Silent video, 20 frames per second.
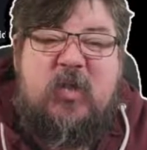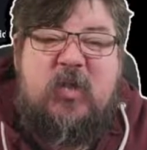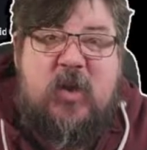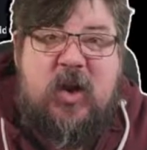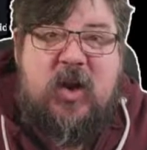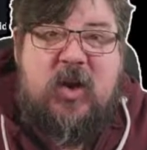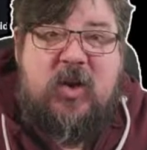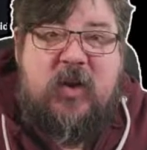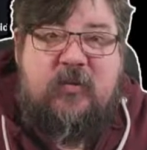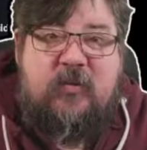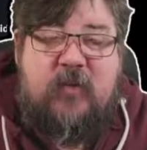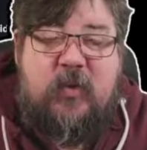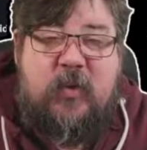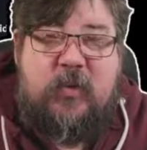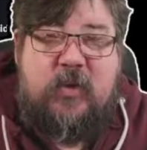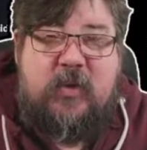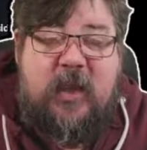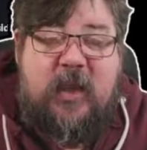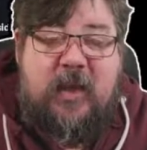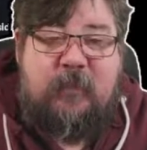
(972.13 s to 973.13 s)
Really looking
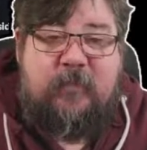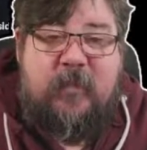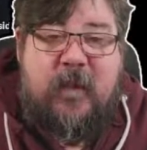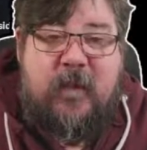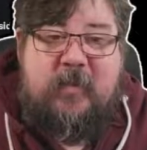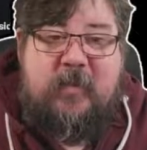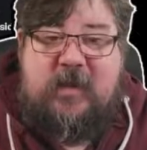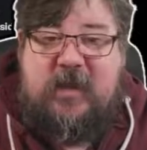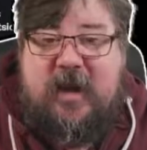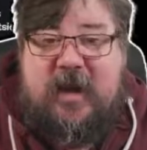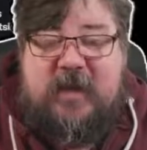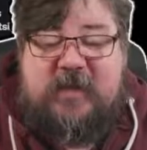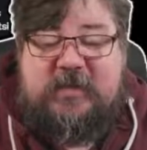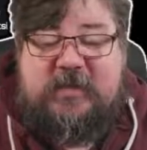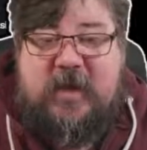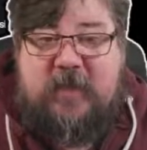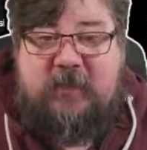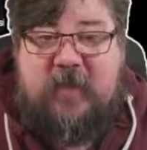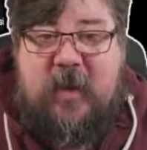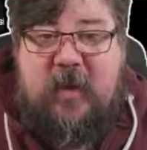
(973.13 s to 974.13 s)
forward to that. I mean, the next
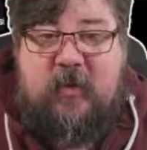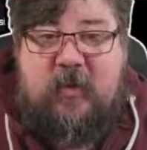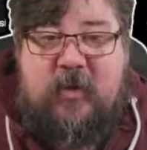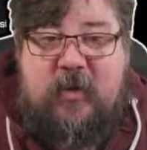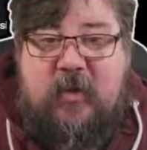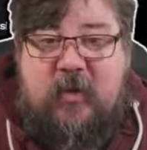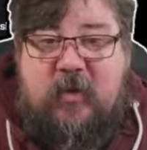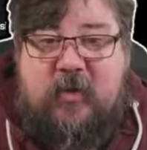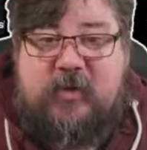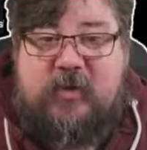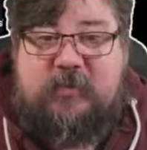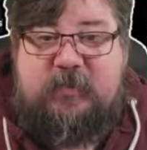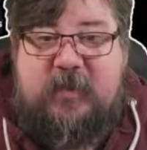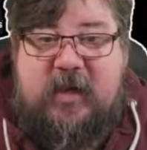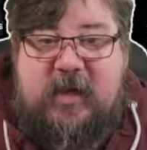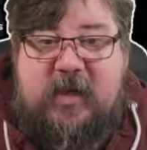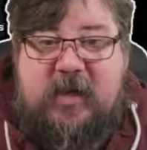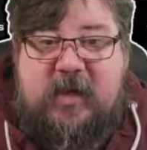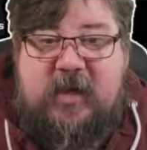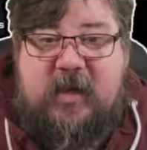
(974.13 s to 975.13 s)
step then would, of course,
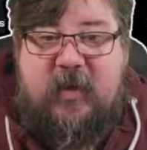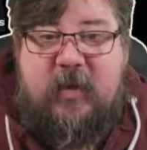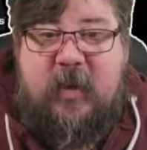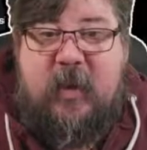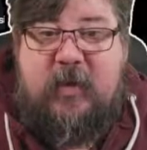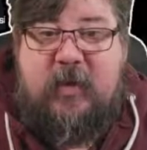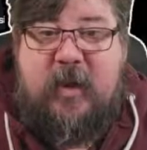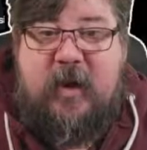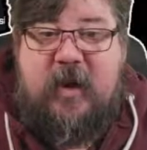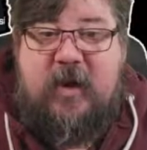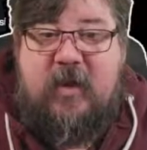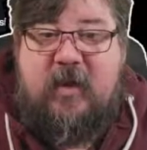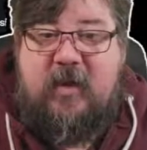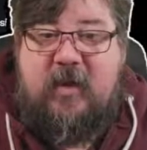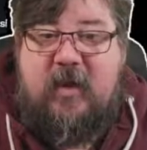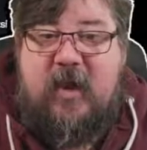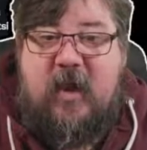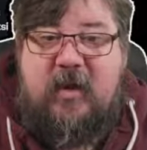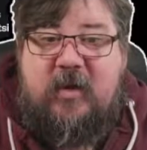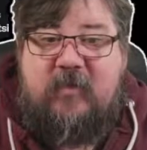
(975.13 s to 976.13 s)
be, how can I
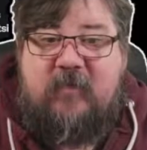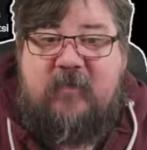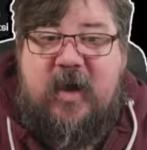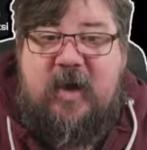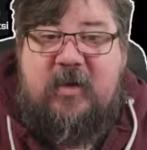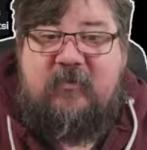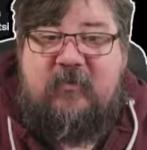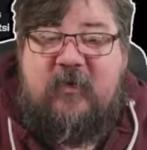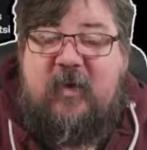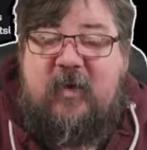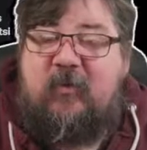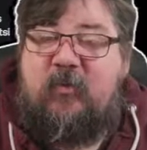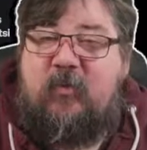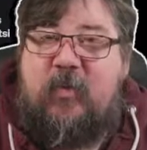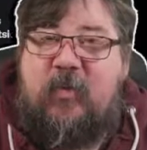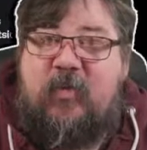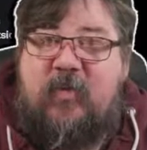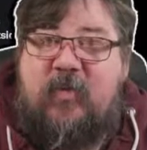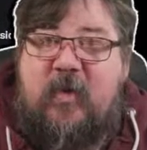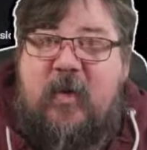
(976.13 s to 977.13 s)
kind of get involved
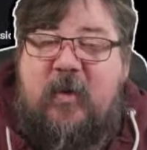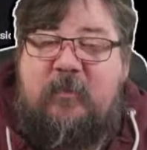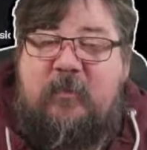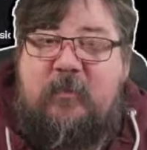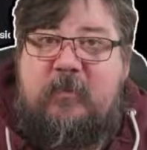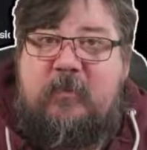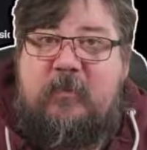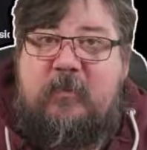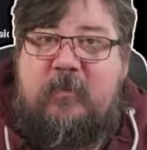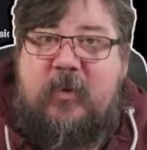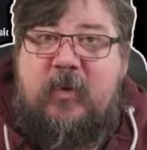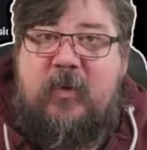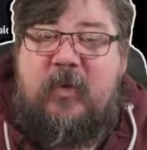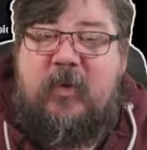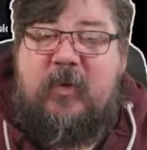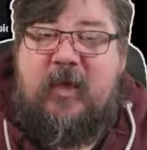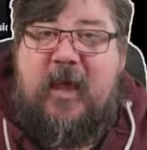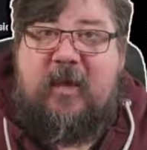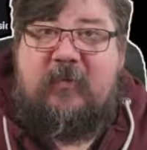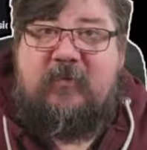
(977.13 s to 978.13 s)
with
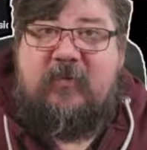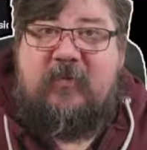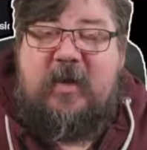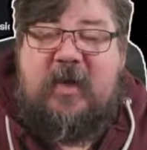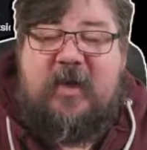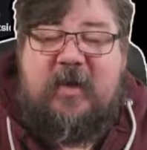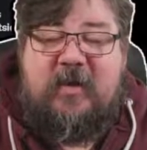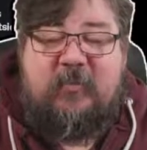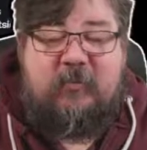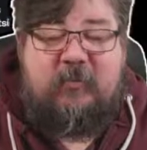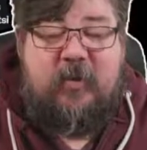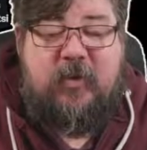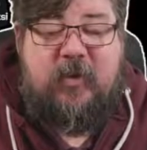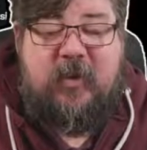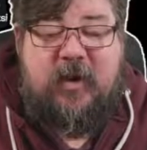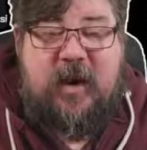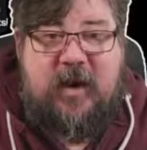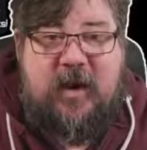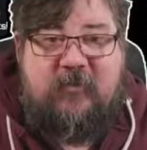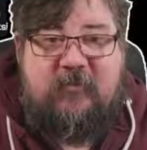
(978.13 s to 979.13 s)
putting that feed and
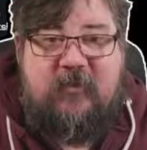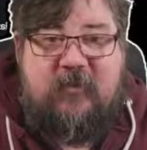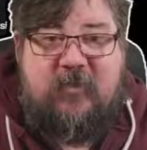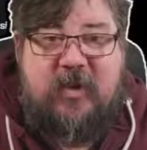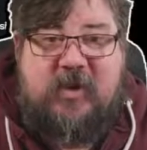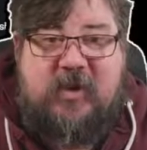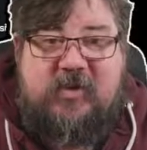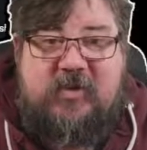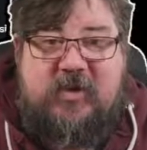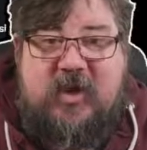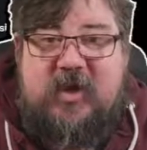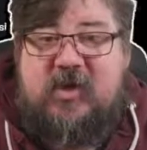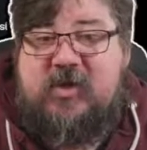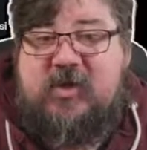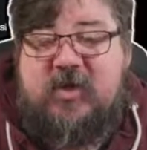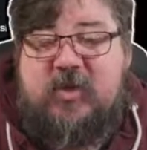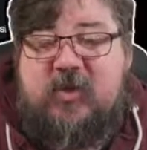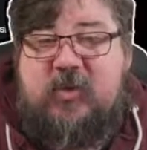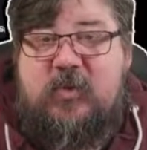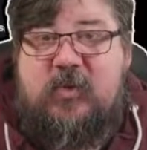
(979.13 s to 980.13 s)
putting that information
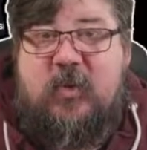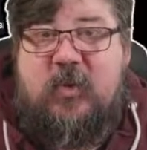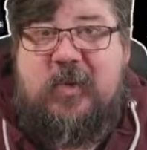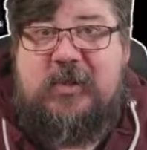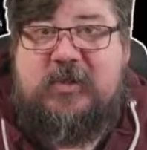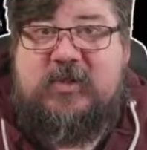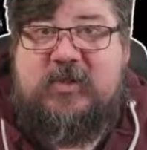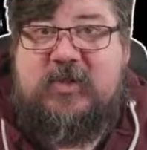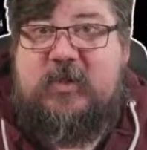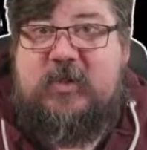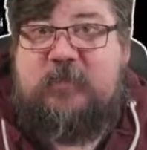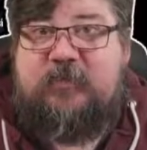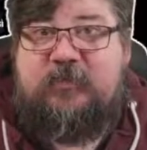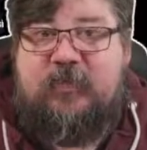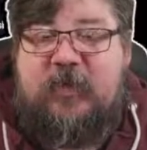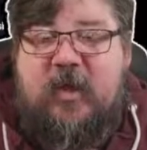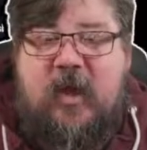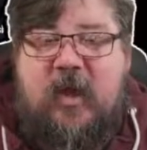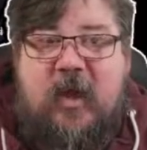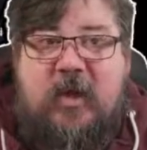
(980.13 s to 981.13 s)
into Quest 2
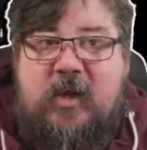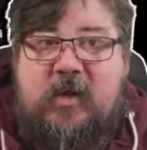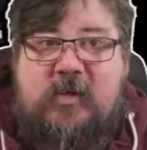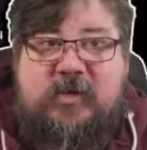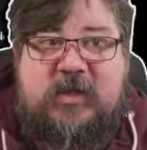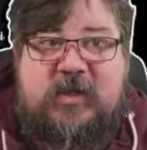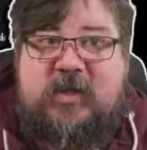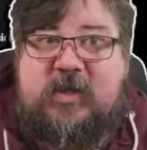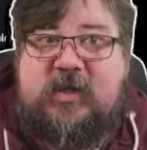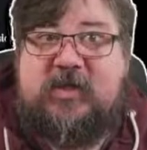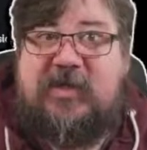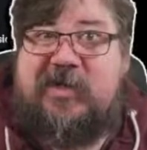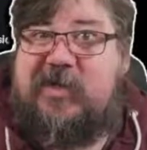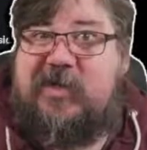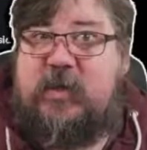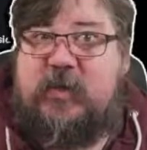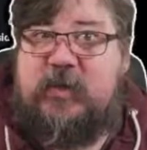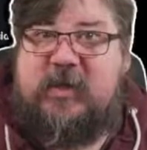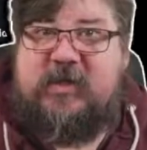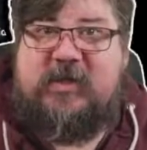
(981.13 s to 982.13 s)
using things like
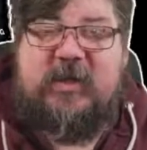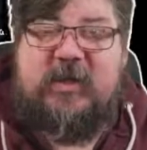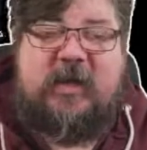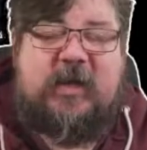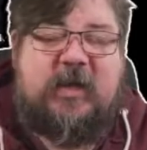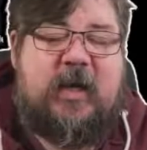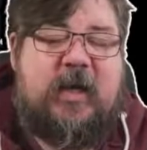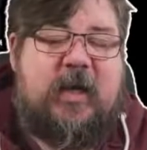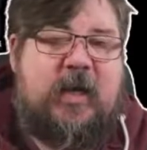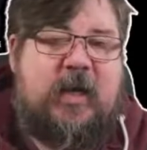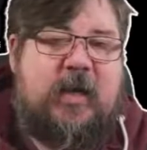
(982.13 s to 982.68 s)
Unity.